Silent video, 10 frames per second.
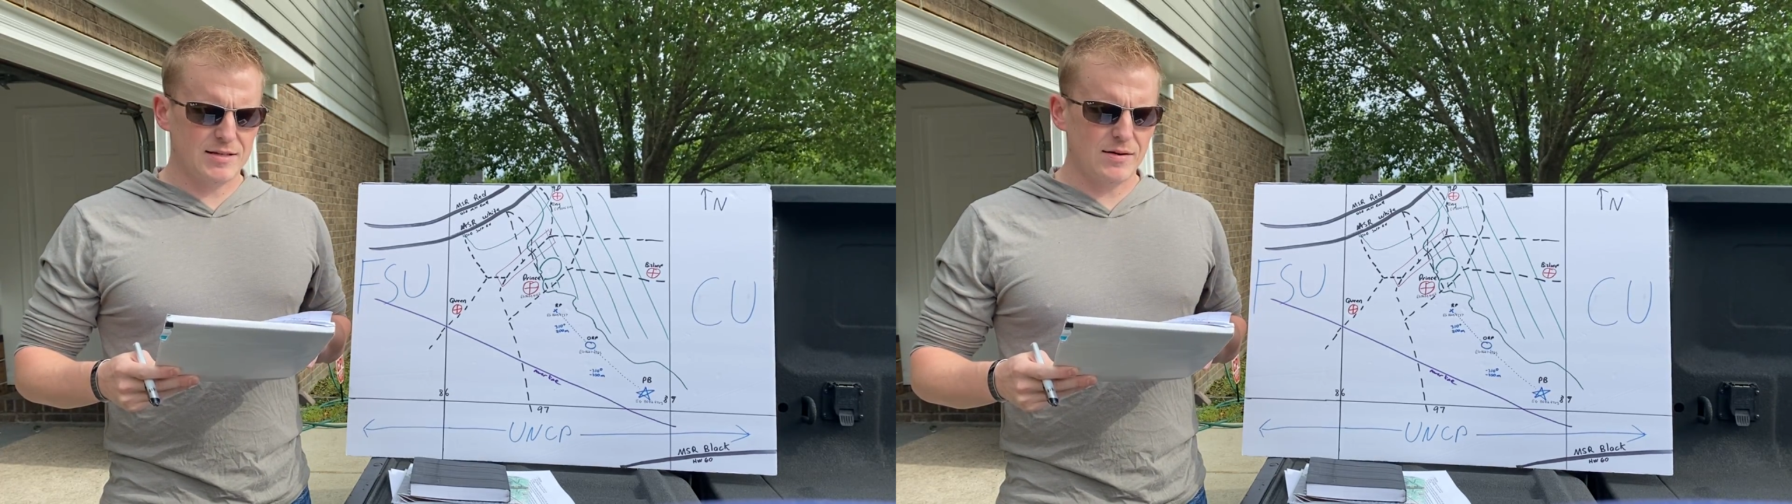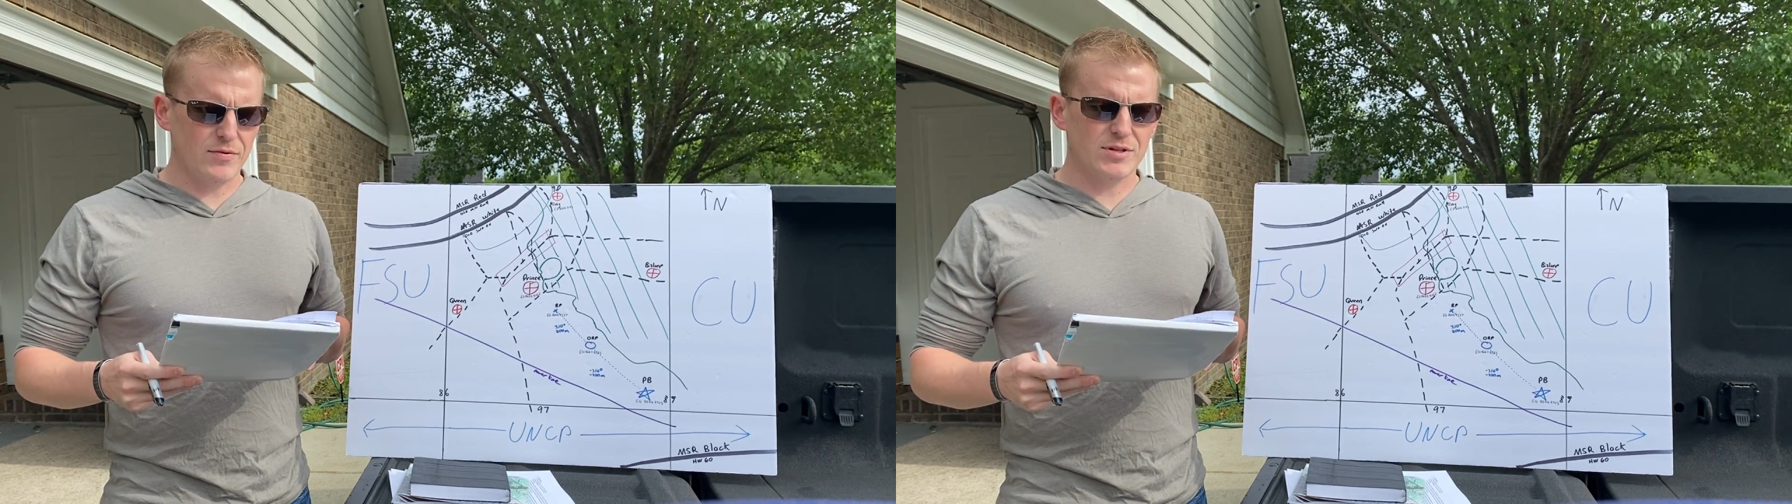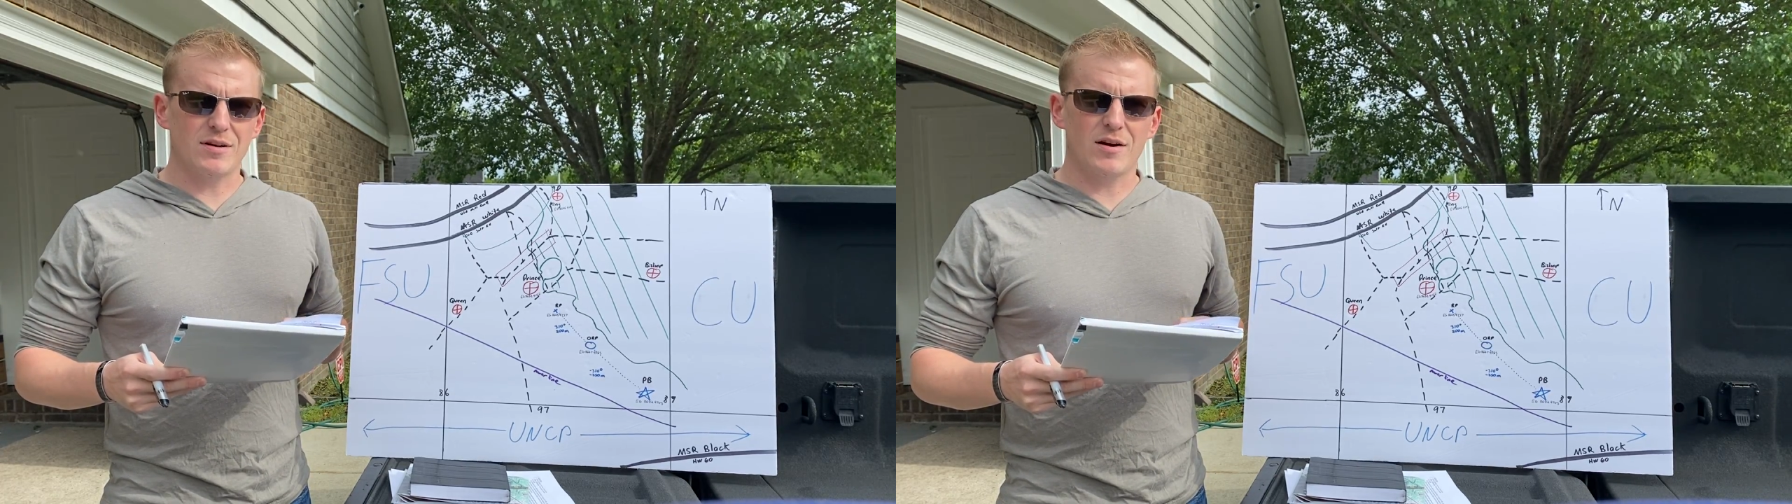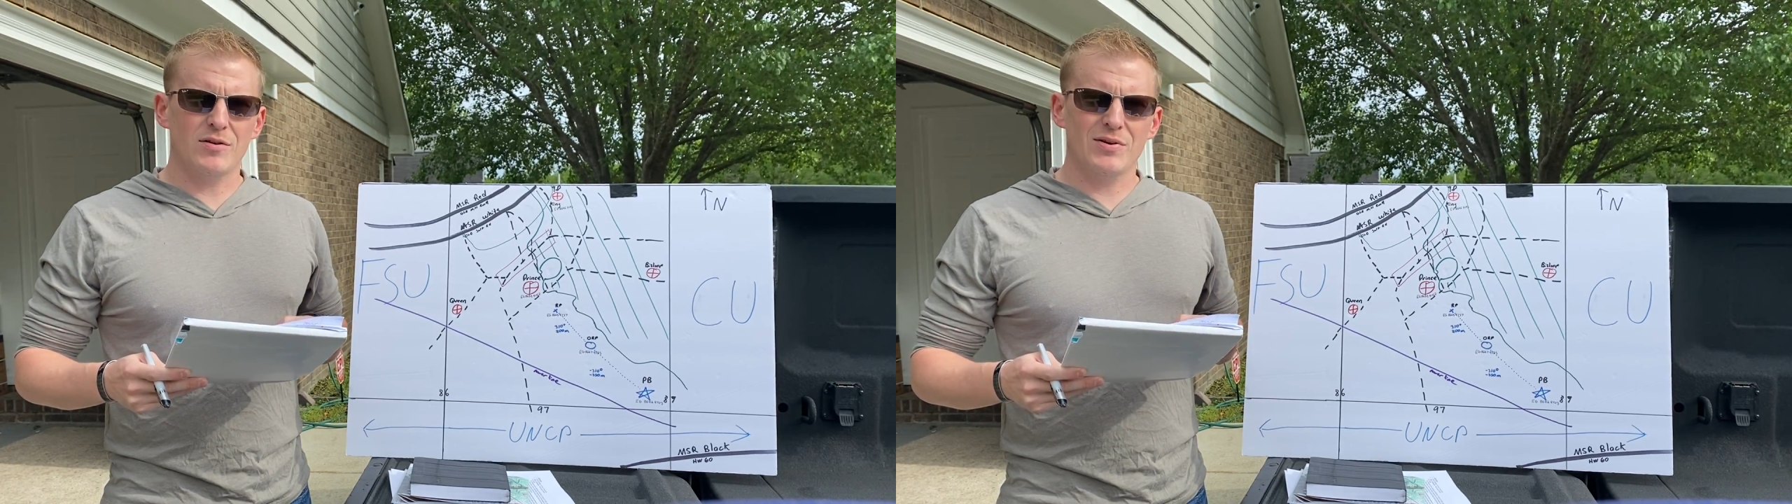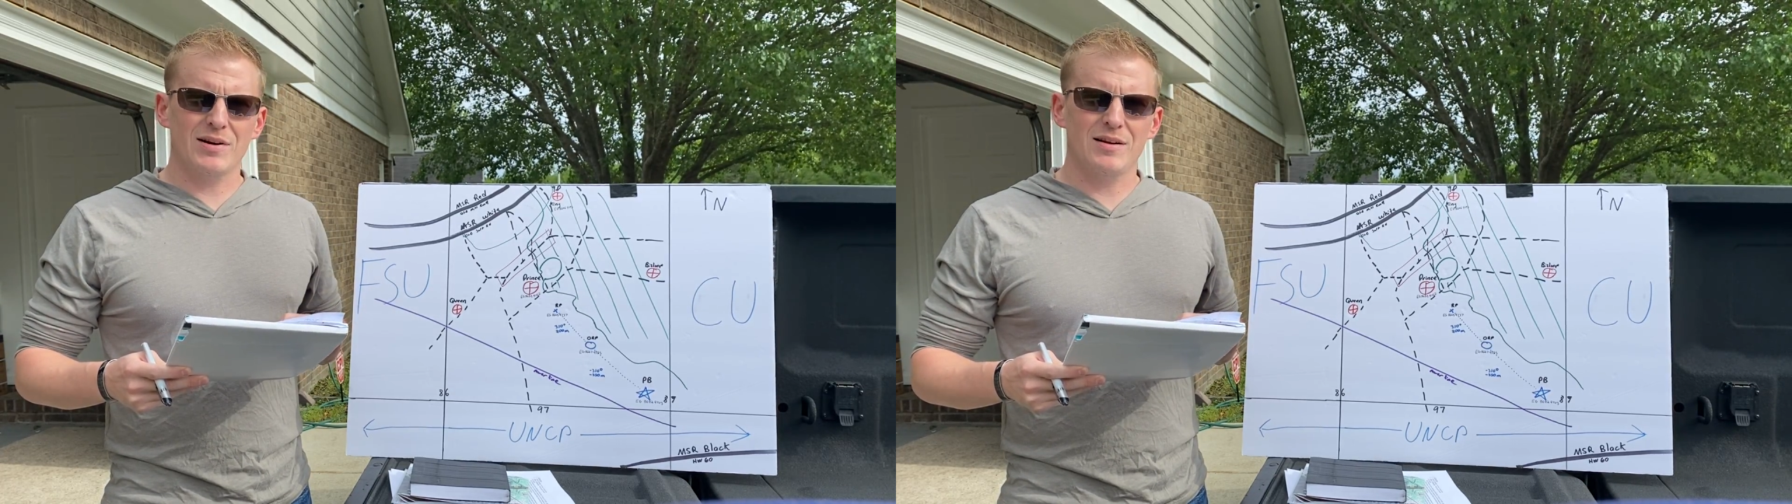
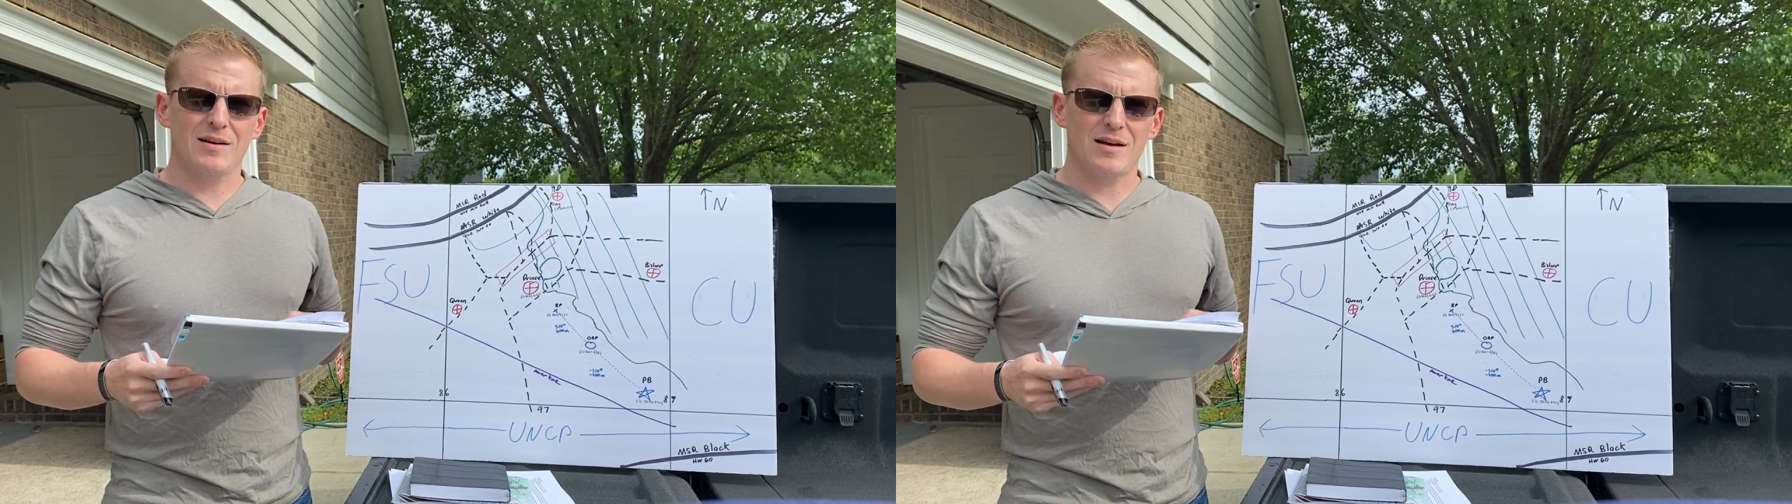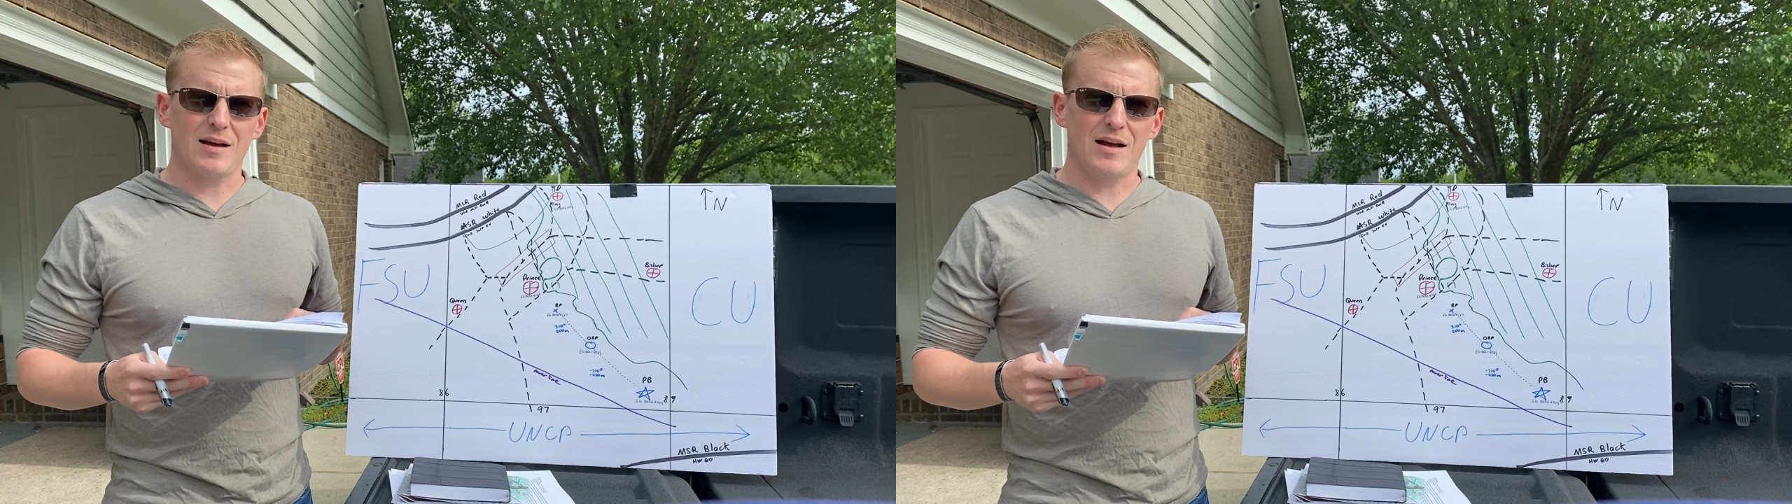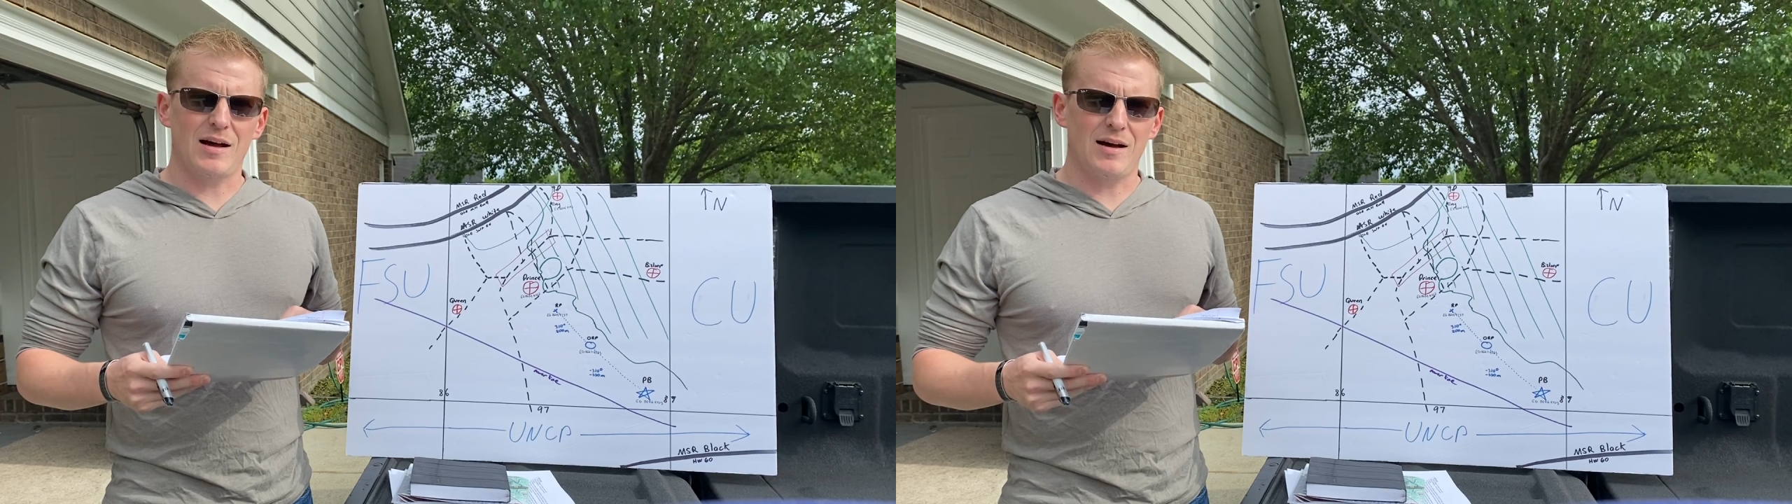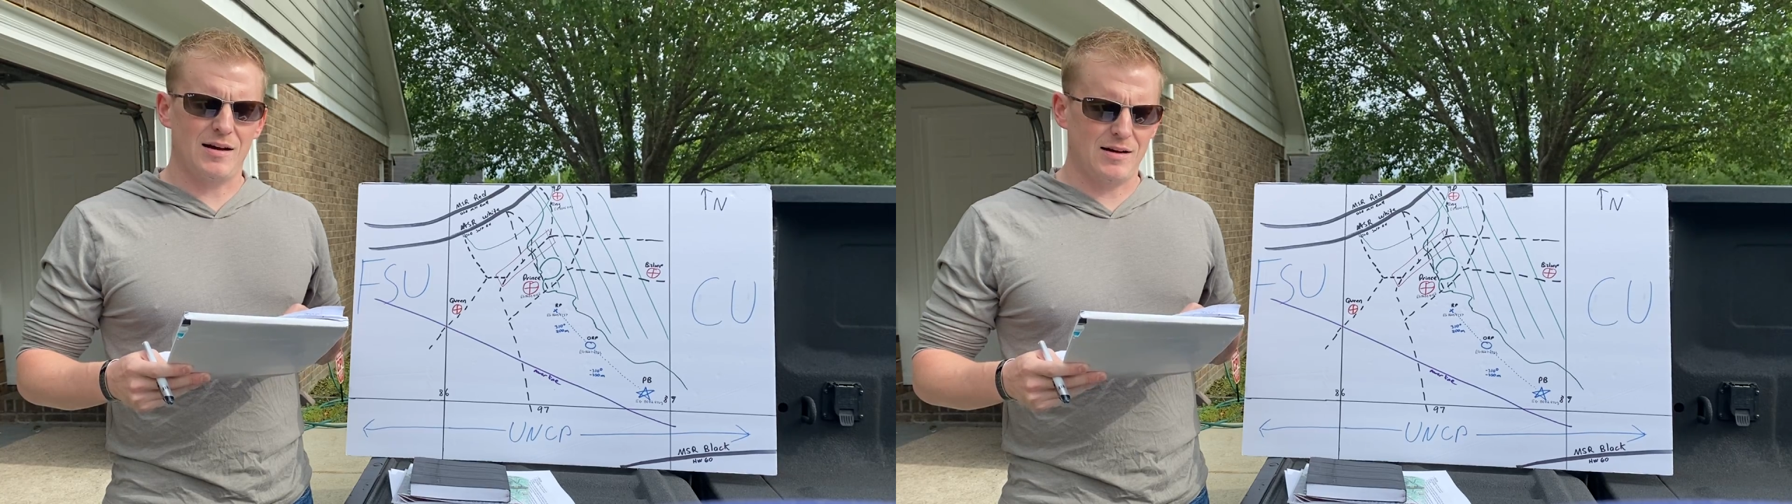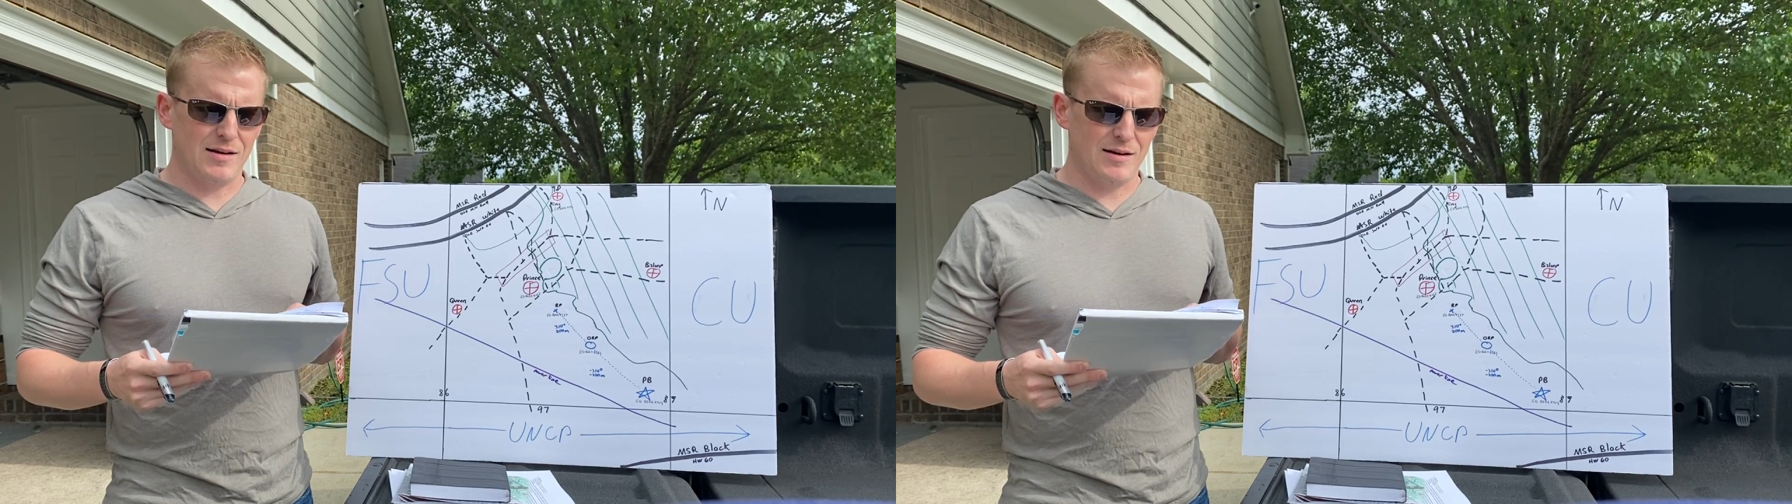1700
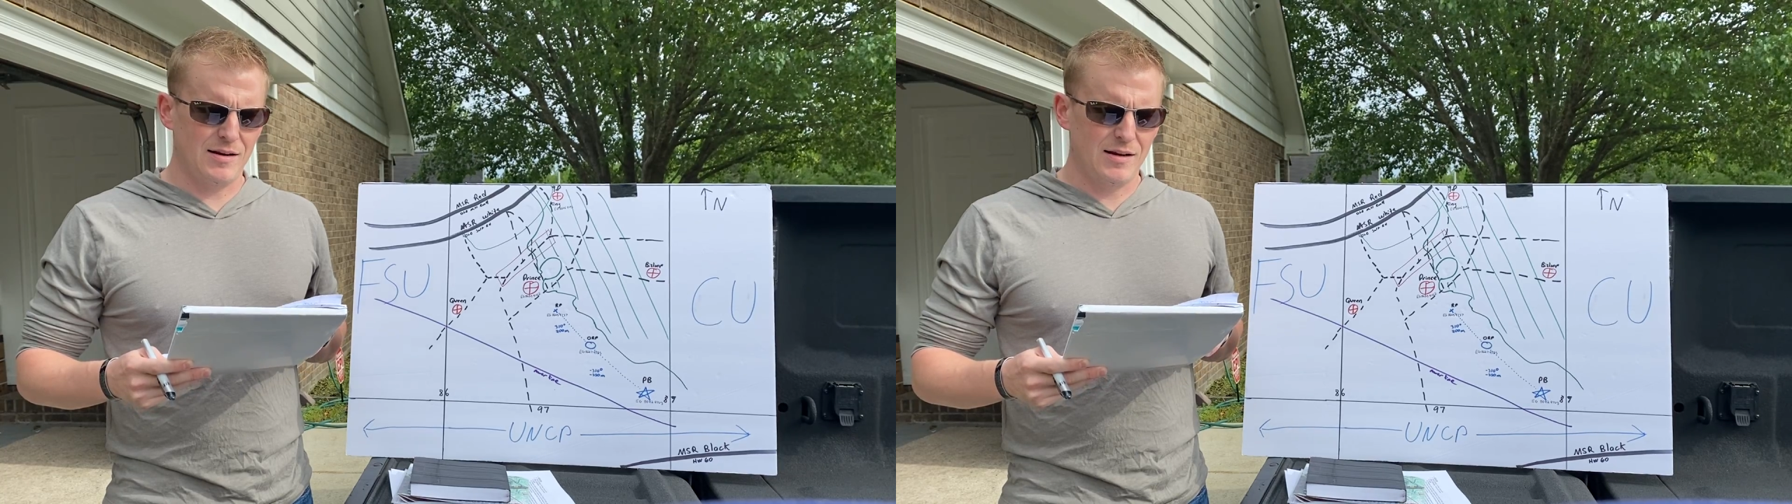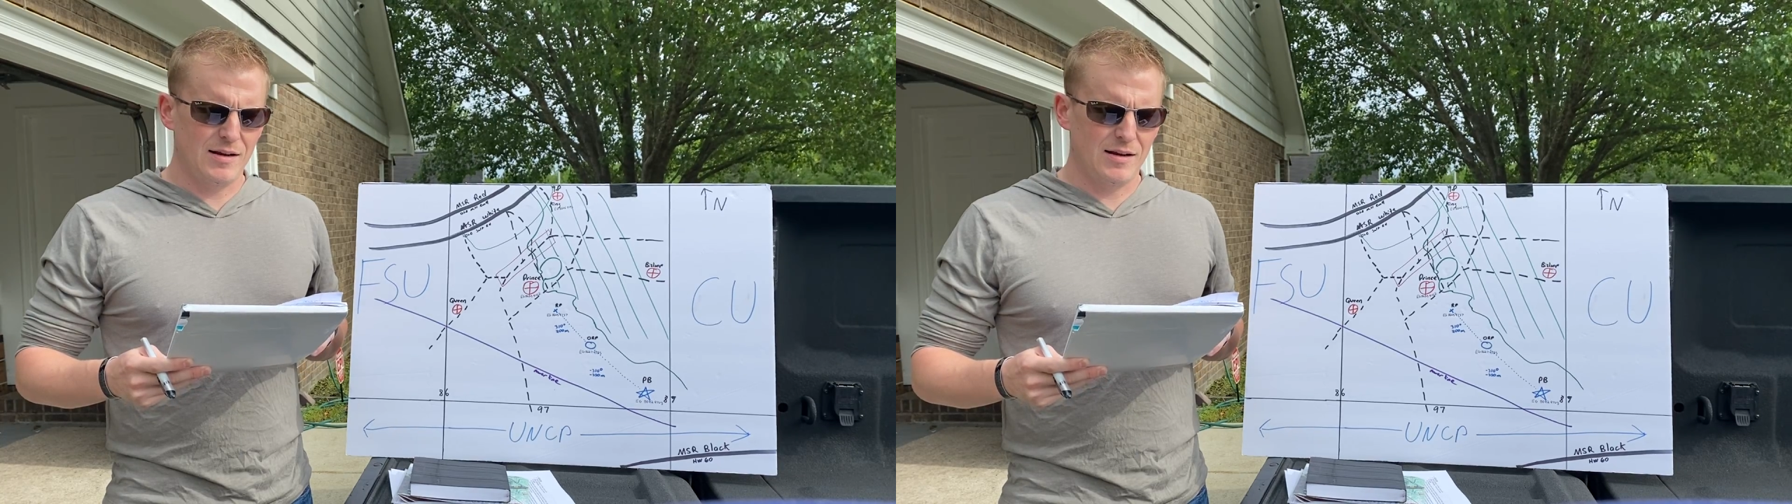on